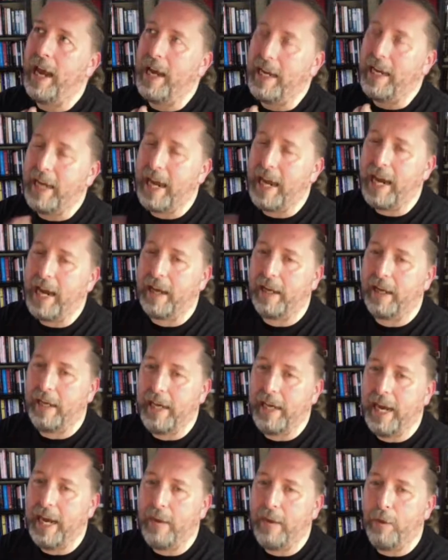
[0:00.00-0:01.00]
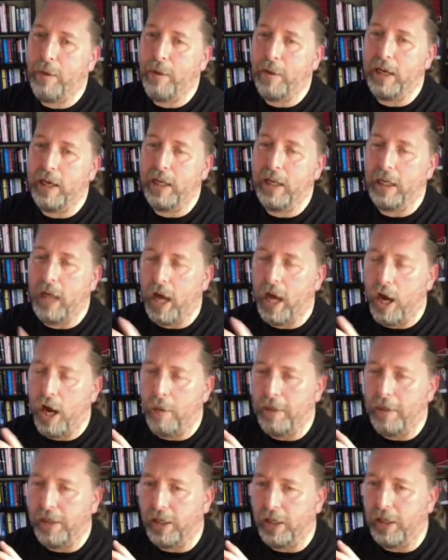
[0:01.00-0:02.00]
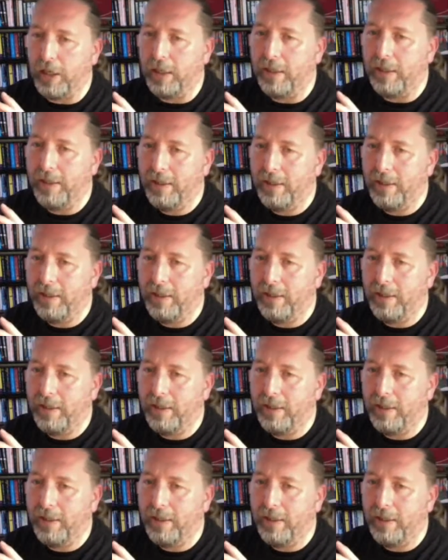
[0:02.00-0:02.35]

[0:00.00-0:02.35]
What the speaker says: And he hit one of my little Armiger